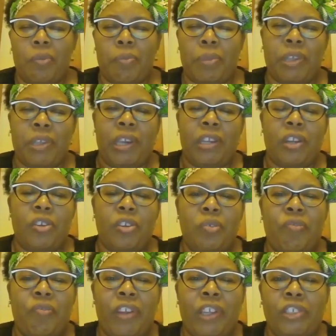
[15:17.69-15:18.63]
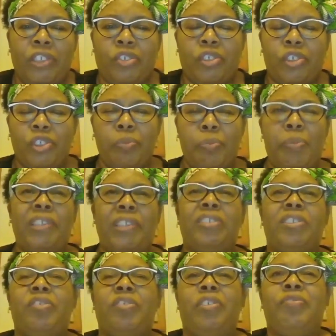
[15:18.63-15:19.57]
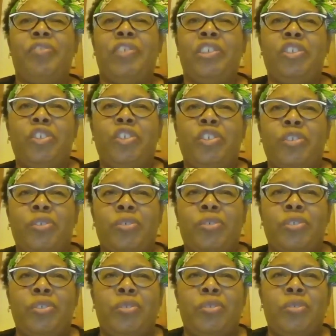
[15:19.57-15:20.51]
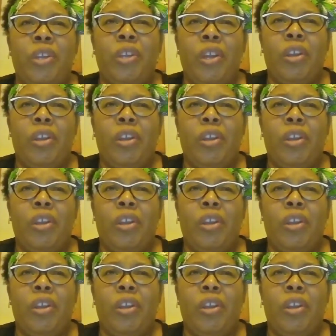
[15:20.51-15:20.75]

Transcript: begin a new venture, a new business adventure, you